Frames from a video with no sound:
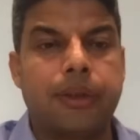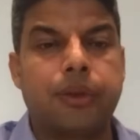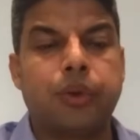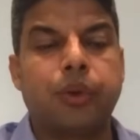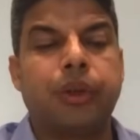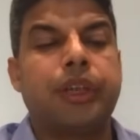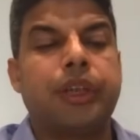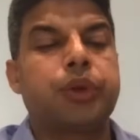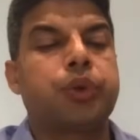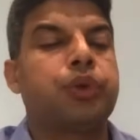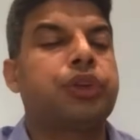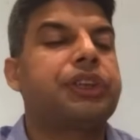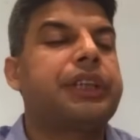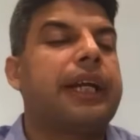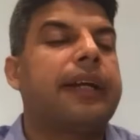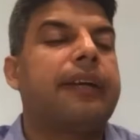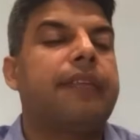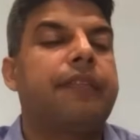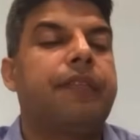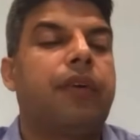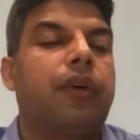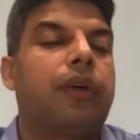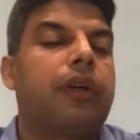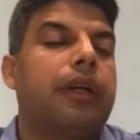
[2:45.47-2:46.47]
So they should
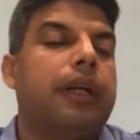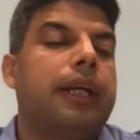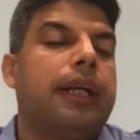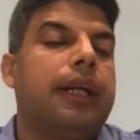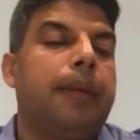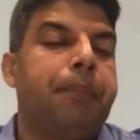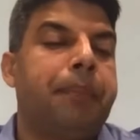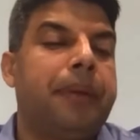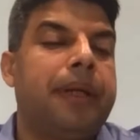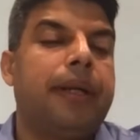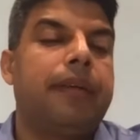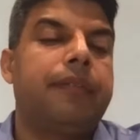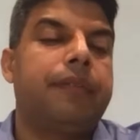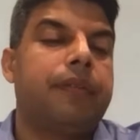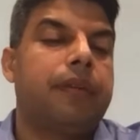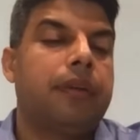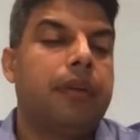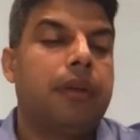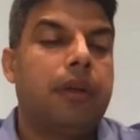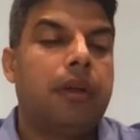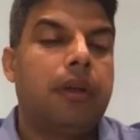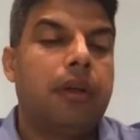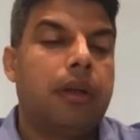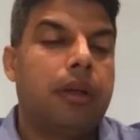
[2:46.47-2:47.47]
check for APF
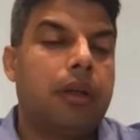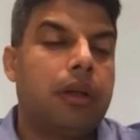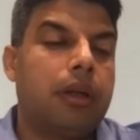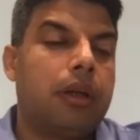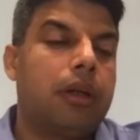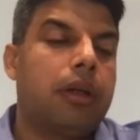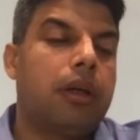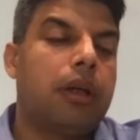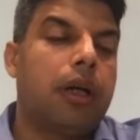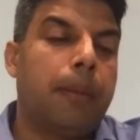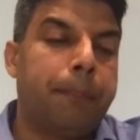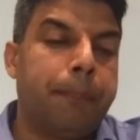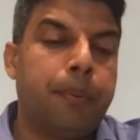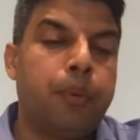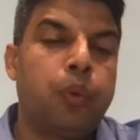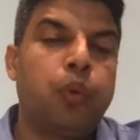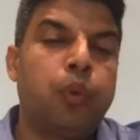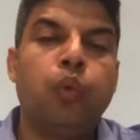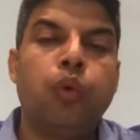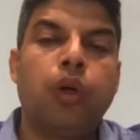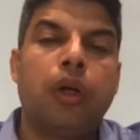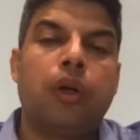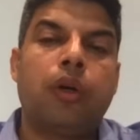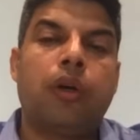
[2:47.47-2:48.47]

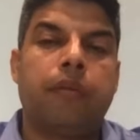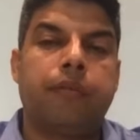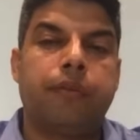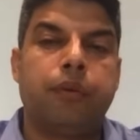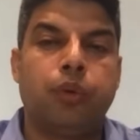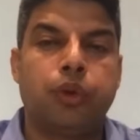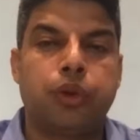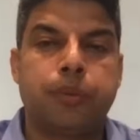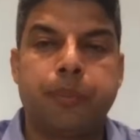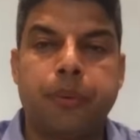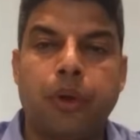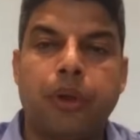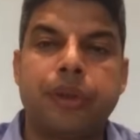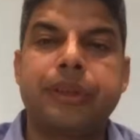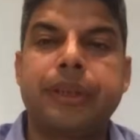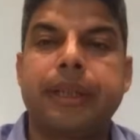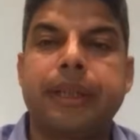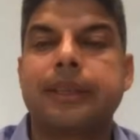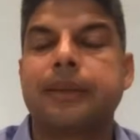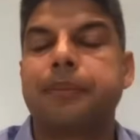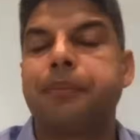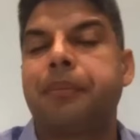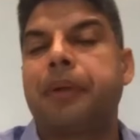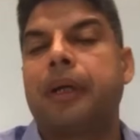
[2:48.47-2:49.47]
approval of those
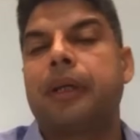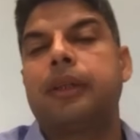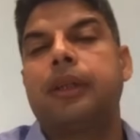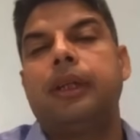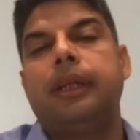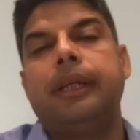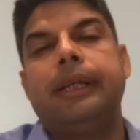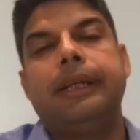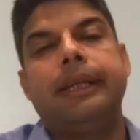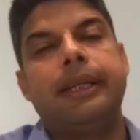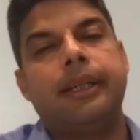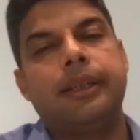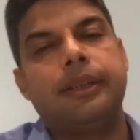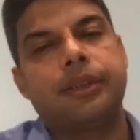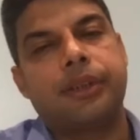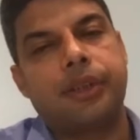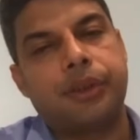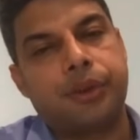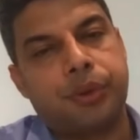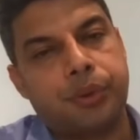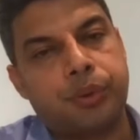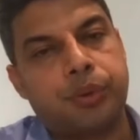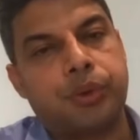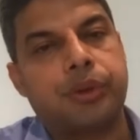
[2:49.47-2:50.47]
projects by the leading
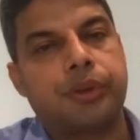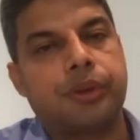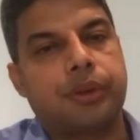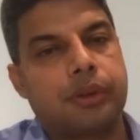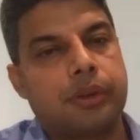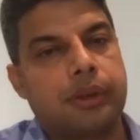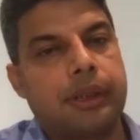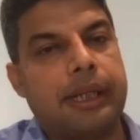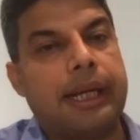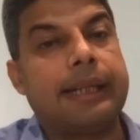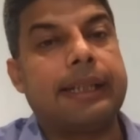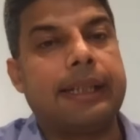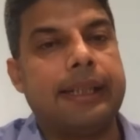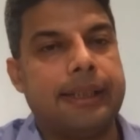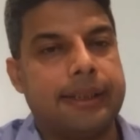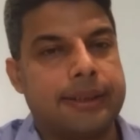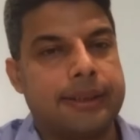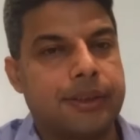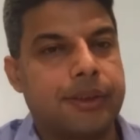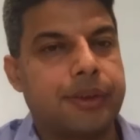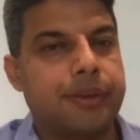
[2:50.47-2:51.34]
institutions, at least.